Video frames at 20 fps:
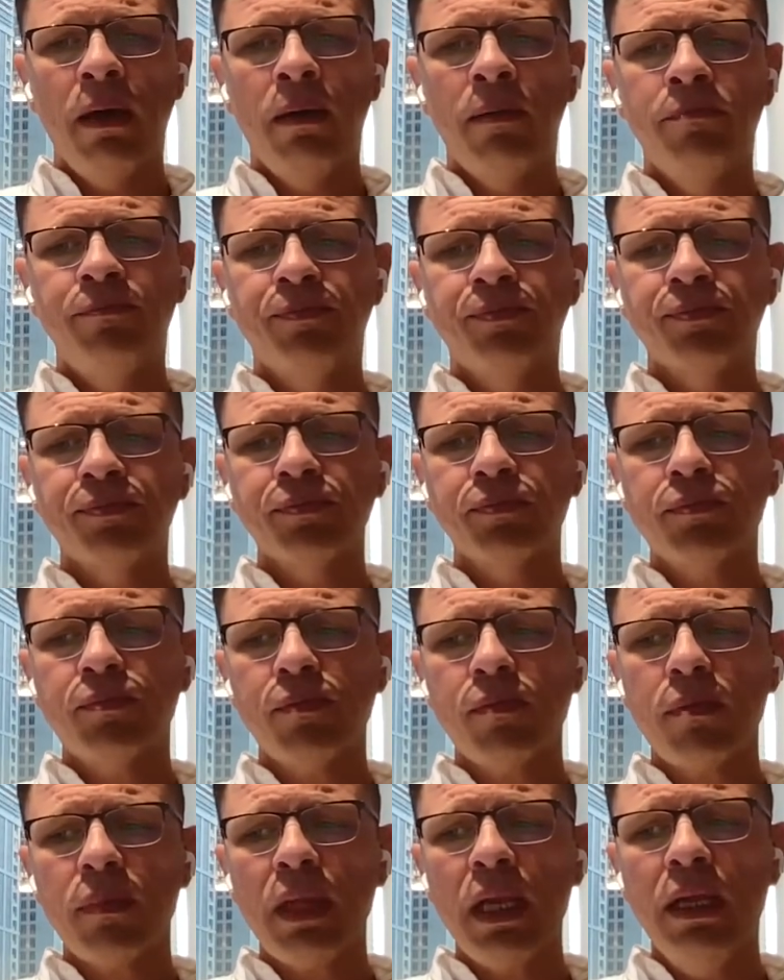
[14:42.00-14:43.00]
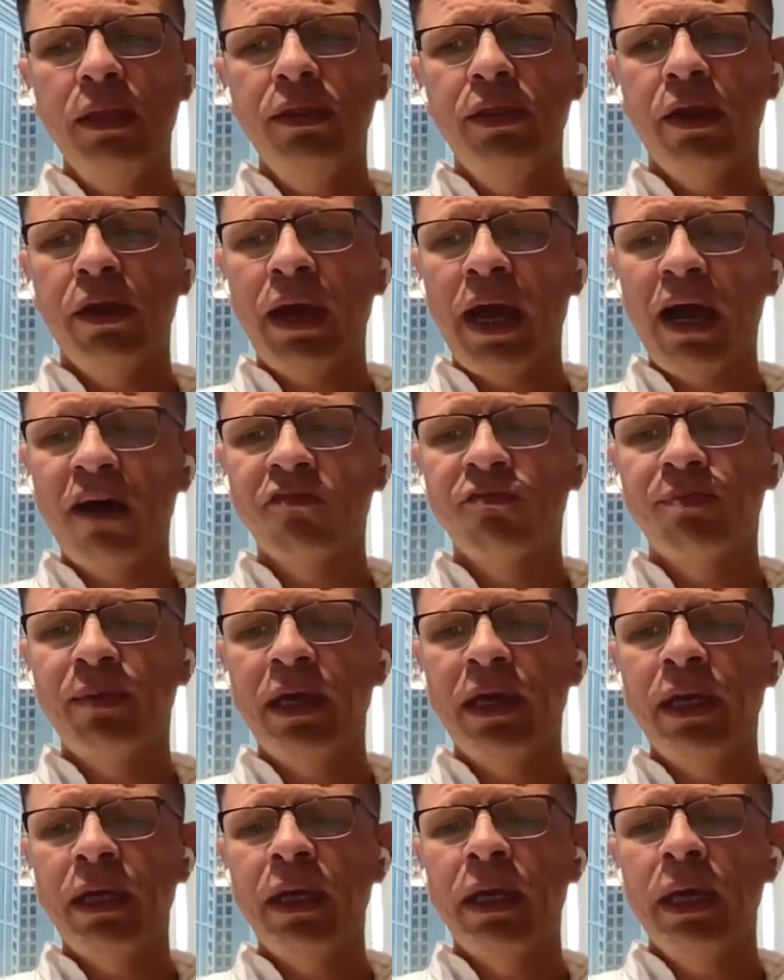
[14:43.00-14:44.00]
Um, there
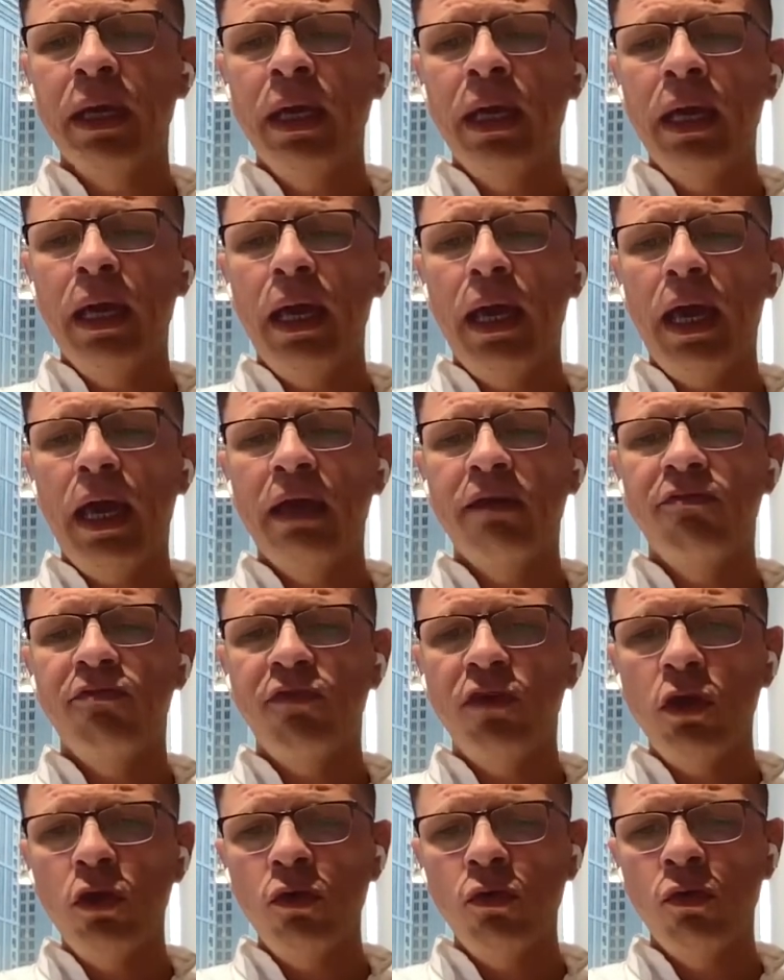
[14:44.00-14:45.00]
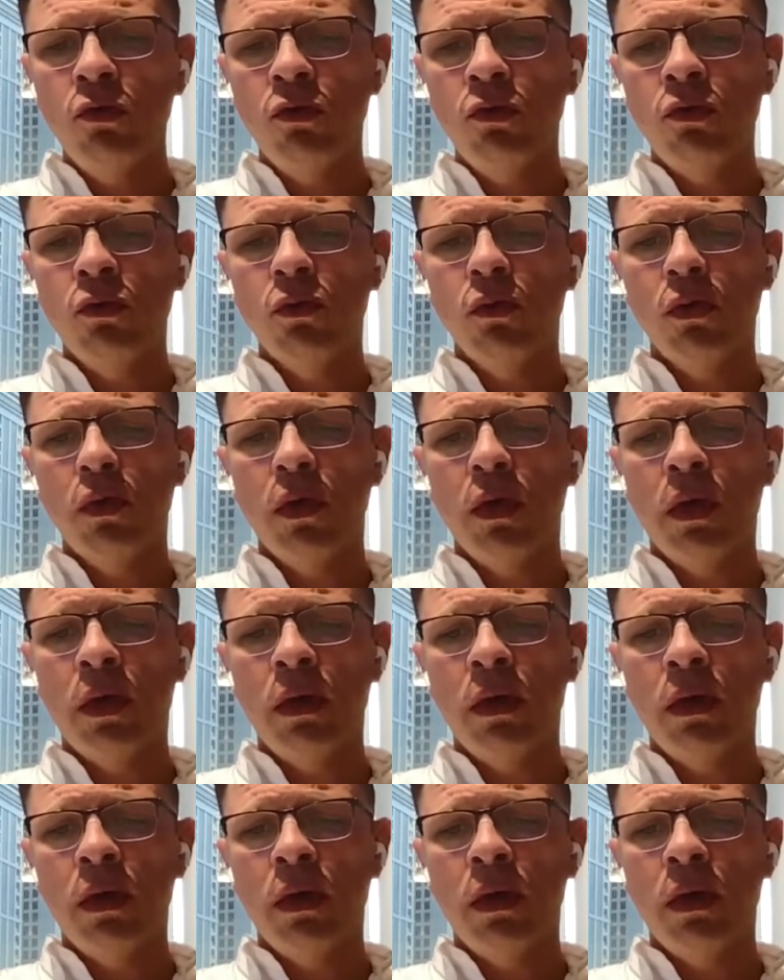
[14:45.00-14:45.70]
have been a few